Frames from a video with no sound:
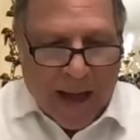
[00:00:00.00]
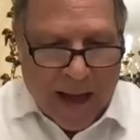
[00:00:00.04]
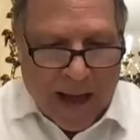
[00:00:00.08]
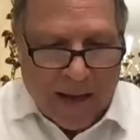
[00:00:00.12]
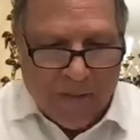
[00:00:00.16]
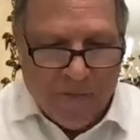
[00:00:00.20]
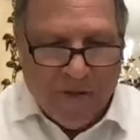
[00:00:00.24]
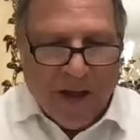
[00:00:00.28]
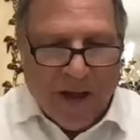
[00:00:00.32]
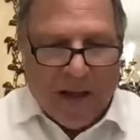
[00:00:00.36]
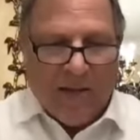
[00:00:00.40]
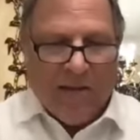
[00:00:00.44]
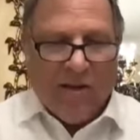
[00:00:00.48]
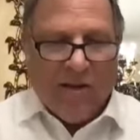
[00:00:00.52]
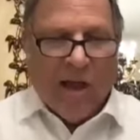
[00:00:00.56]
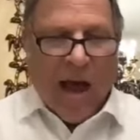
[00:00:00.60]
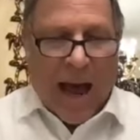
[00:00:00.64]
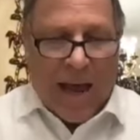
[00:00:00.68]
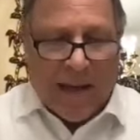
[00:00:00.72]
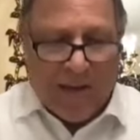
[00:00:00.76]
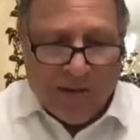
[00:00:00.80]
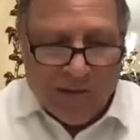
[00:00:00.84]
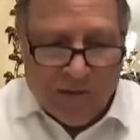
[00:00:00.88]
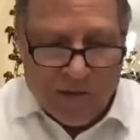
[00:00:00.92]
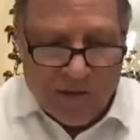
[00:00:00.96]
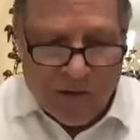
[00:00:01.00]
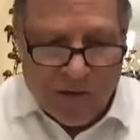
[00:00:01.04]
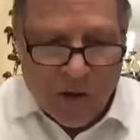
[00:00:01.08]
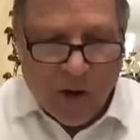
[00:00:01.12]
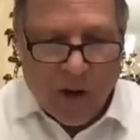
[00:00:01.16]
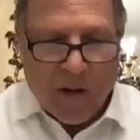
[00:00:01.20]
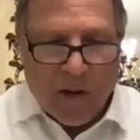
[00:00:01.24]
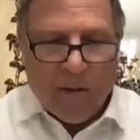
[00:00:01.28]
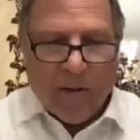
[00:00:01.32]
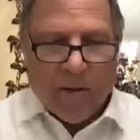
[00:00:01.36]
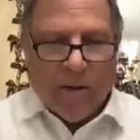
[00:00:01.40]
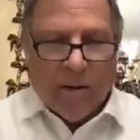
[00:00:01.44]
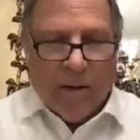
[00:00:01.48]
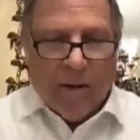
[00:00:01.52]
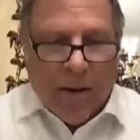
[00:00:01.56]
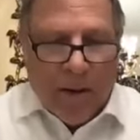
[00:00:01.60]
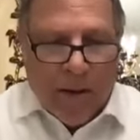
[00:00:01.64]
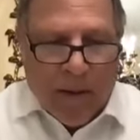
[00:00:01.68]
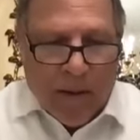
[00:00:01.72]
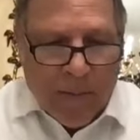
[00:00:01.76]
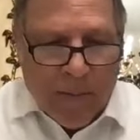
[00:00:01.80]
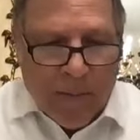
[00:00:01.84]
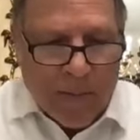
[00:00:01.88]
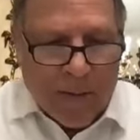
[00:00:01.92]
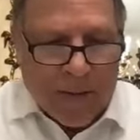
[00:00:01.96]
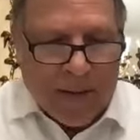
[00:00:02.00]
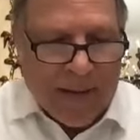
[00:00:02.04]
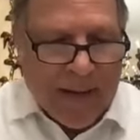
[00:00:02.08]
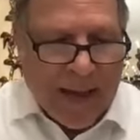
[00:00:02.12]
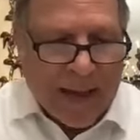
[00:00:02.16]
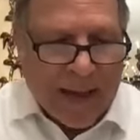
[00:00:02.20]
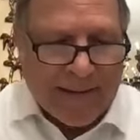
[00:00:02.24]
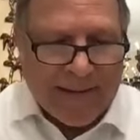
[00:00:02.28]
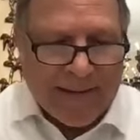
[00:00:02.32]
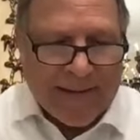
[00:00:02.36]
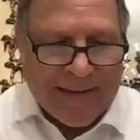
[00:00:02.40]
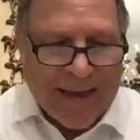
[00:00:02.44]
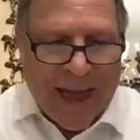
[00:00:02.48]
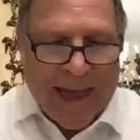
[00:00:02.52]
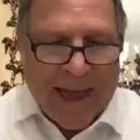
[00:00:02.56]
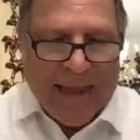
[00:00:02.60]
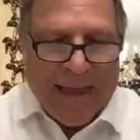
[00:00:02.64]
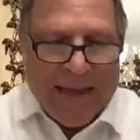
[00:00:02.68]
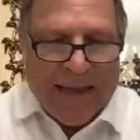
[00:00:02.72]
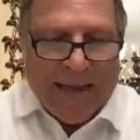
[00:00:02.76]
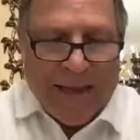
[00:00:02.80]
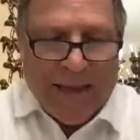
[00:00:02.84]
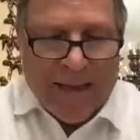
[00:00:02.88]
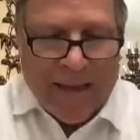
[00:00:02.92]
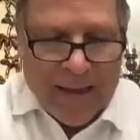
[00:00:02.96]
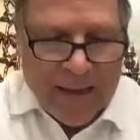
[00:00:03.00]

Aval naska but let's say